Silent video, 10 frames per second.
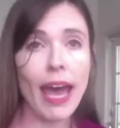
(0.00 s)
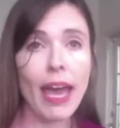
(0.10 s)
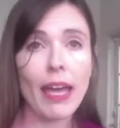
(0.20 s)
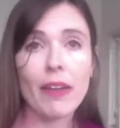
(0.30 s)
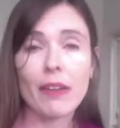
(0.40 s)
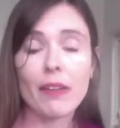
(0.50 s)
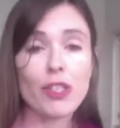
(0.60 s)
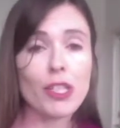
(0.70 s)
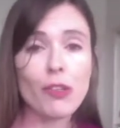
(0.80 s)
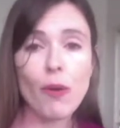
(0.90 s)
and
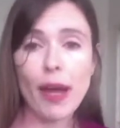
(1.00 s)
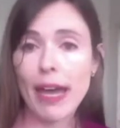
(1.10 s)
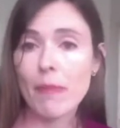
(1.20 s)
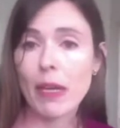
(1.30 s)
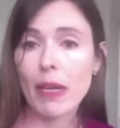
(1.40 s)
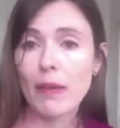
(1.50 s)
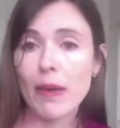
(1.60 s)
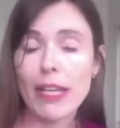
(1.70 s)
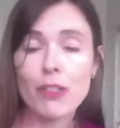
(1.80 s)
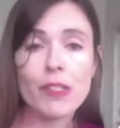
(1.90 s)
she's not happy,
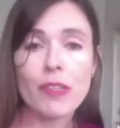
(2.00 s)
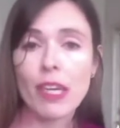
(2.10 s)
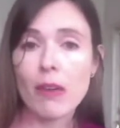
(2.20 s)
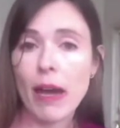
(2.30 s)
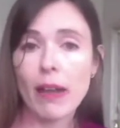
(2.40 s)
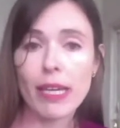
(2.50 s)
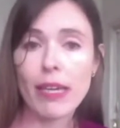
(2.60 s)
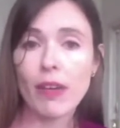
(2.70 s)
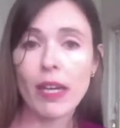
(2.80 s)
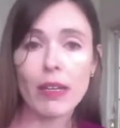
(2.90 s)
and she's thinking about
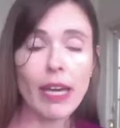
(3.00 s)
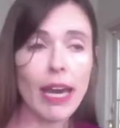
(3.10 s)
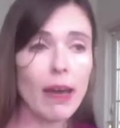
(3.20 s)
leaving